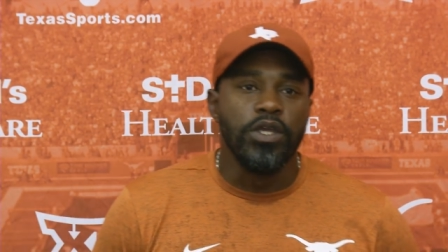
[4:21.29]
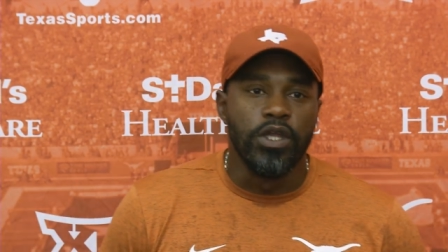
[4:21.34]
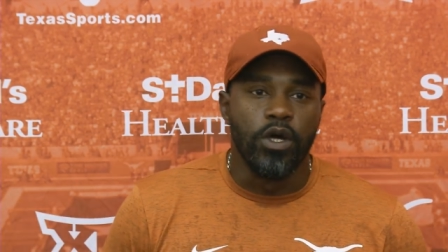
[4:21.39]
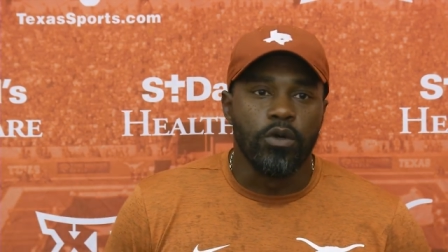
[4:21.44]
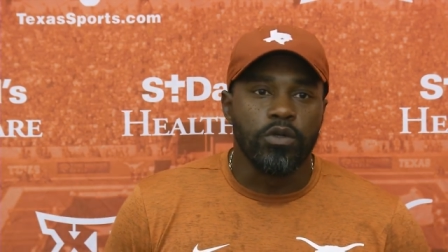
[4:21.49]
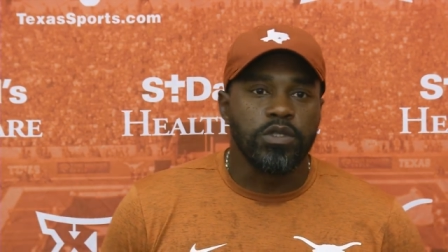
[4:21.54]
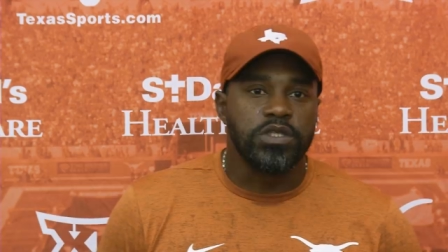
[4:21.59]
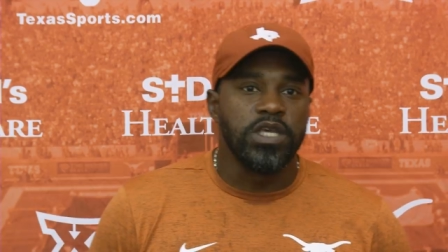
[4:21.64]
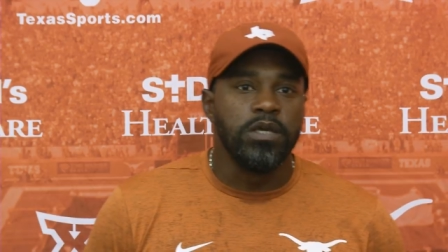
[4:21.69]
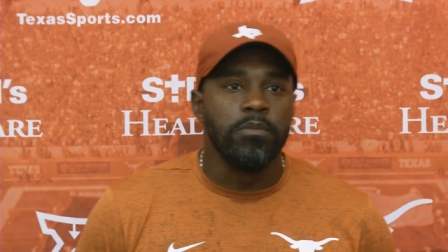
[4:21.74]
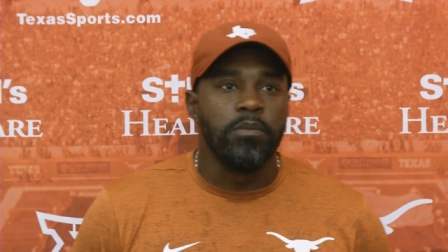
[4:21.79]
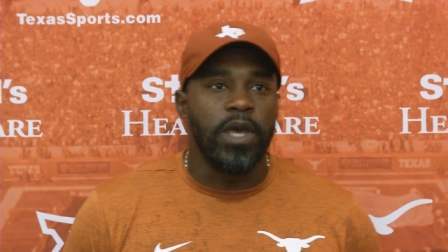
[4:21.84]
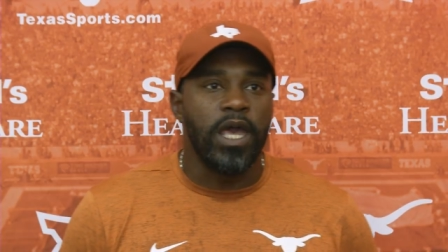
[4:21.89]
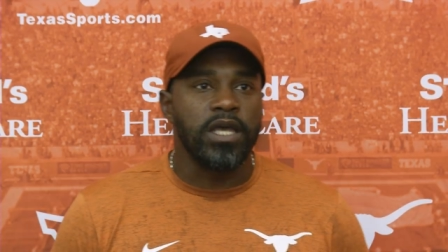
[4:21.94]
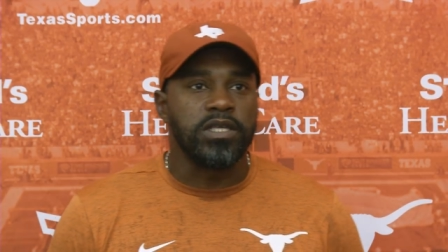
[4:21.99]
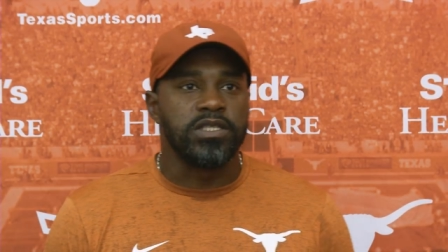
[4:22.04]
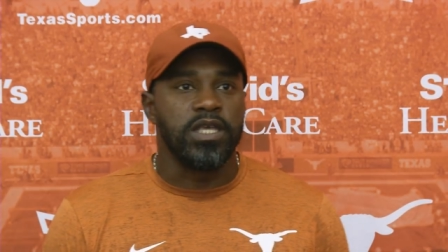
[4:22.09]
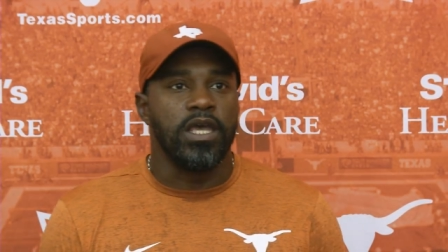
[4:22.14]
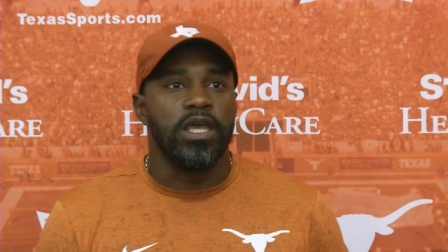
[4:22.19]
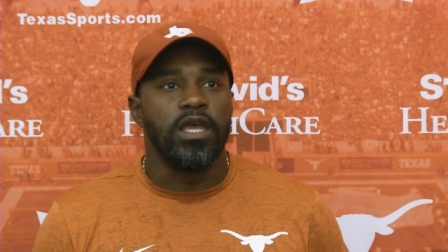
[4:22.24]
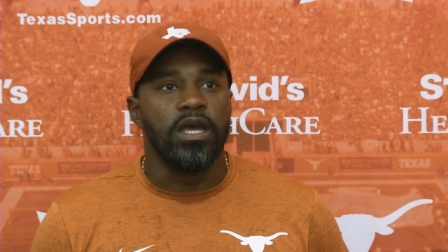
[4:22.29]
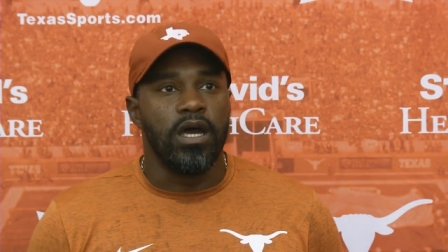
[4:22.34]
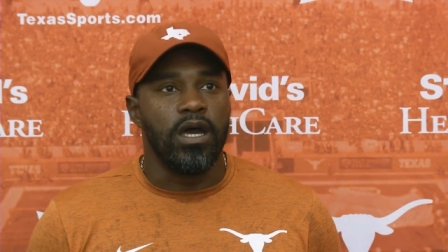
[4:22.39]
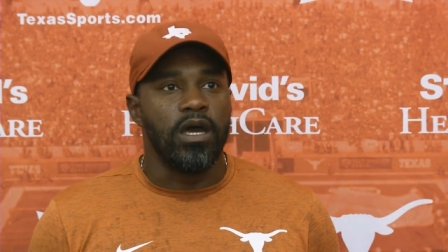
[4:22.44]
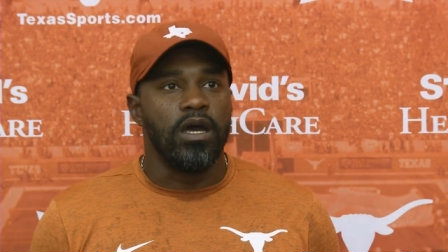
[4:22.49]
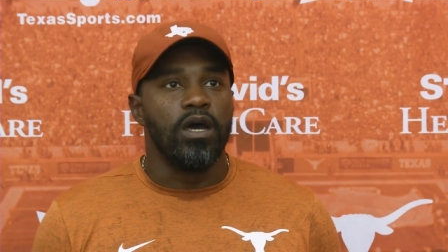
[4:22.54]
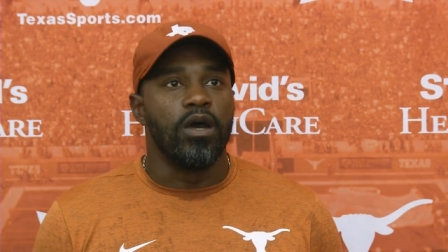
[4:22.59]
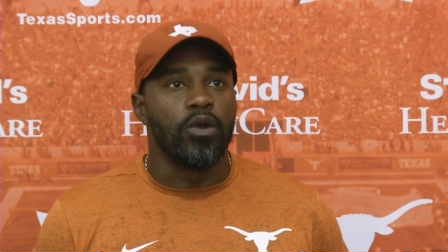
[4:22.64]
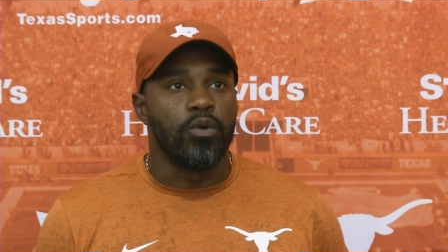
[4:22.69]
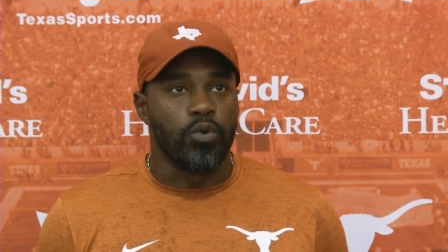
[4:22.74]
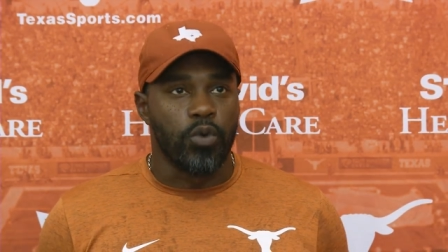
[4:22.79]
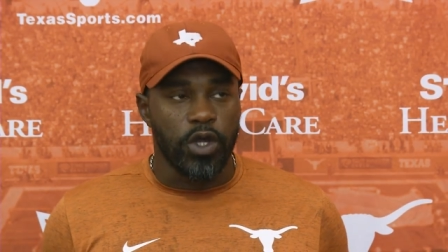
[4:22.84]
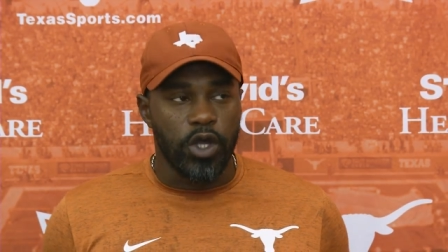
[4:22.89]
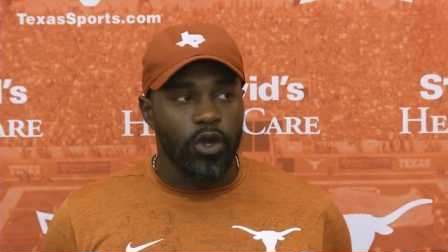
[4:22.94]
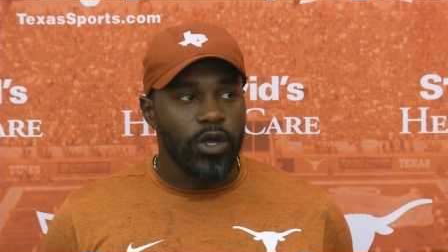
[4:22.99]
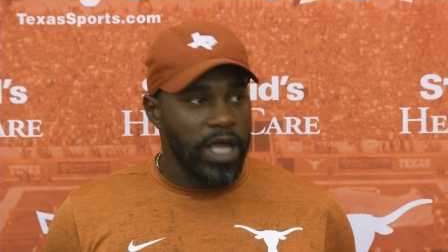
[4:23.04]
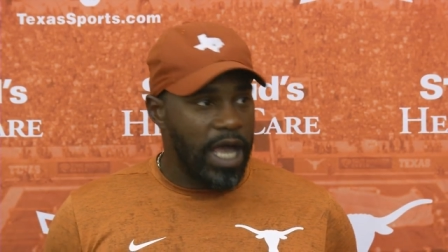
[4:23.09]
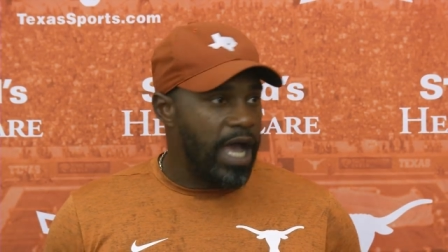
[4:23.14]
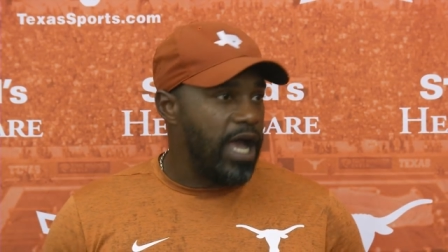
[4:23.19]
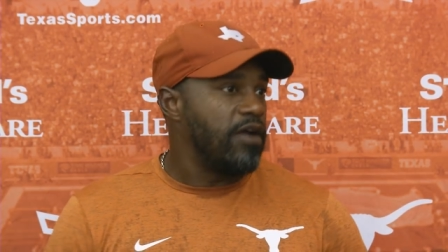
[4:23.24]
You know, Tim Beck's a
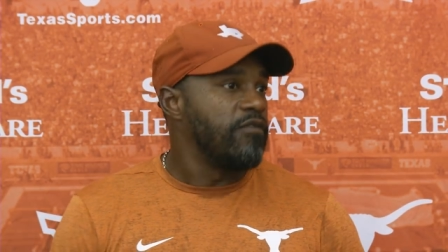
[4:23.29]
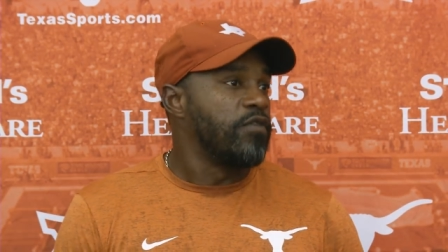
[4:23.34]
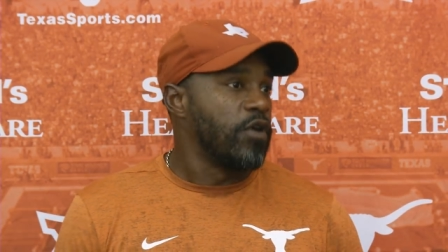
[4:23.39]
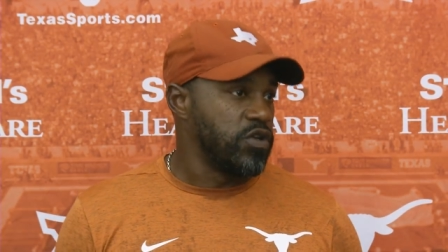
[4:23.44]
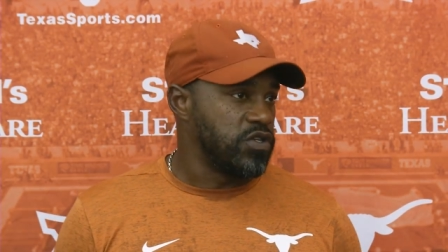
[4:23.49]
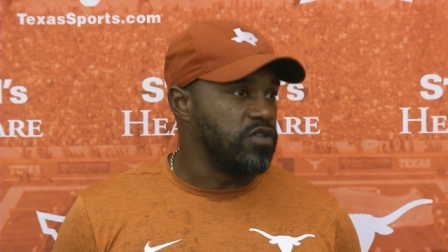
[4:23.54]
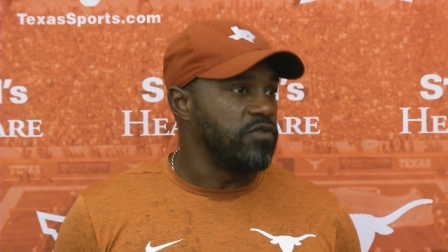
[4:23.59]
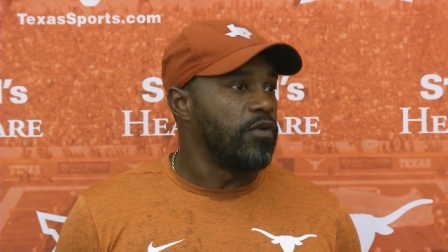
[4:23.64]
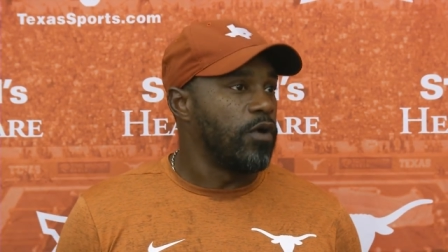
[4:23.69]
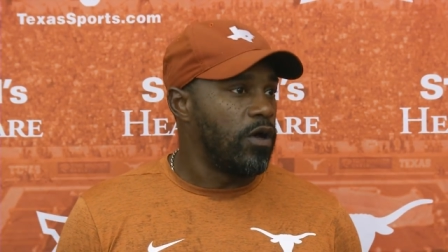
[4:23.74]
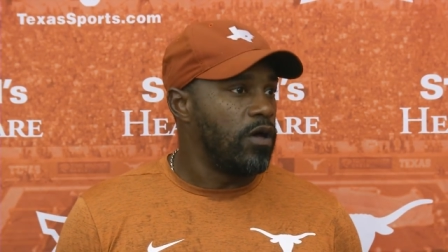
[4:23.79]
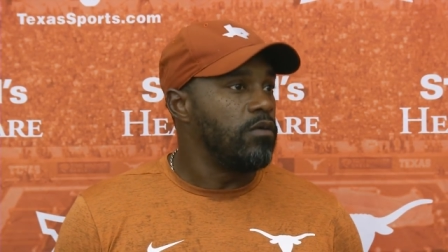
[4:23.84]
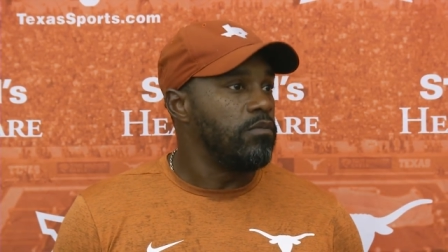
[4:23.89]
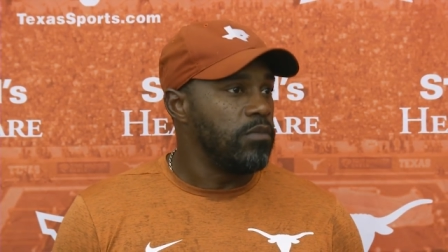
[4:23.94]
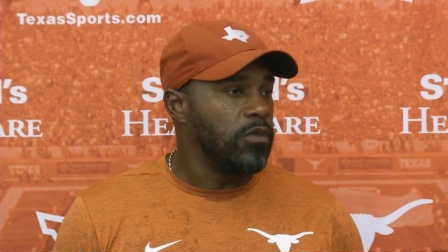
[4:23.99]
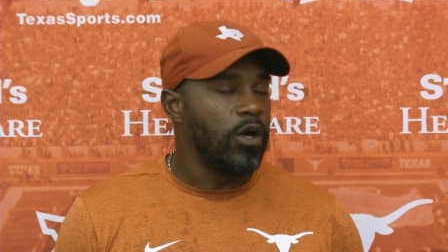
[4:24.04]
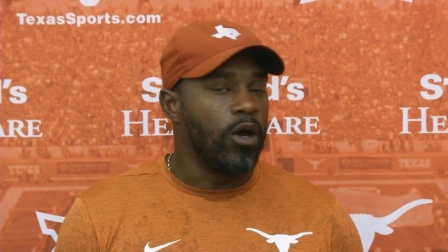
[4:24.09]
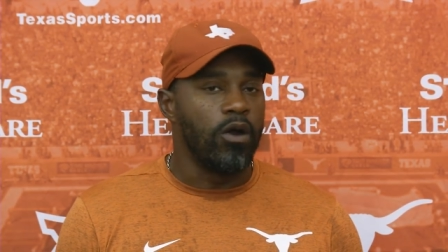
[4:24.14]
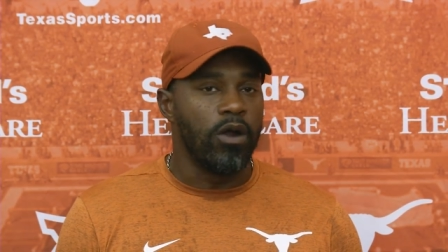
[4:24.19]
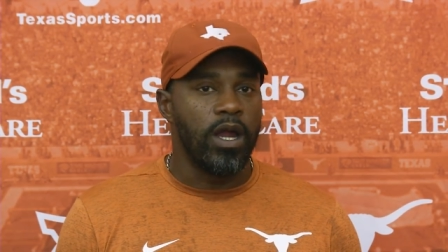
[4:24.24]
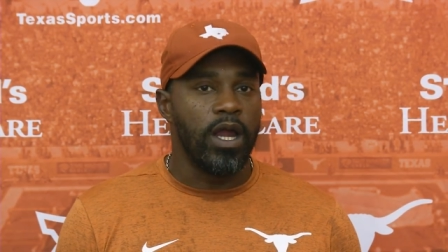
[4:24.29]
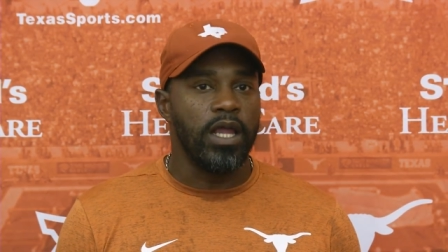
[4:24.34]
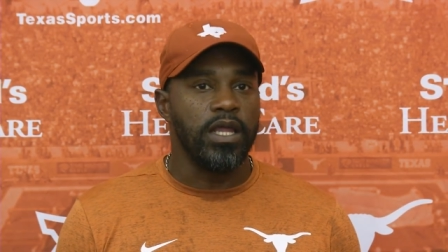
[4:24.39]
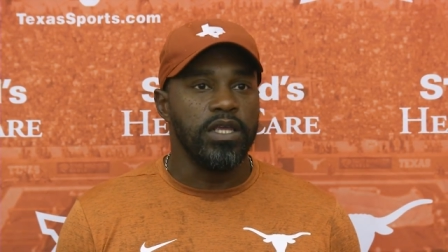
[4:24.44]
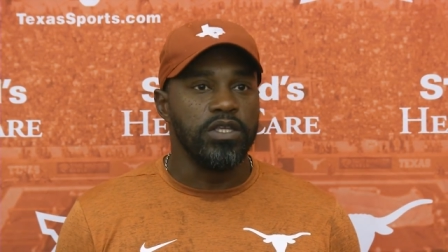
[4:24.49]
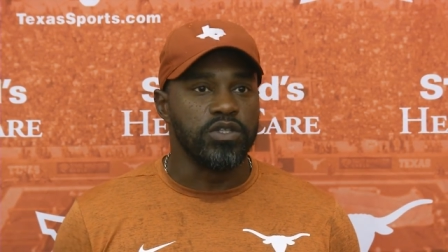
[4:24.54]
real guy, first of all right?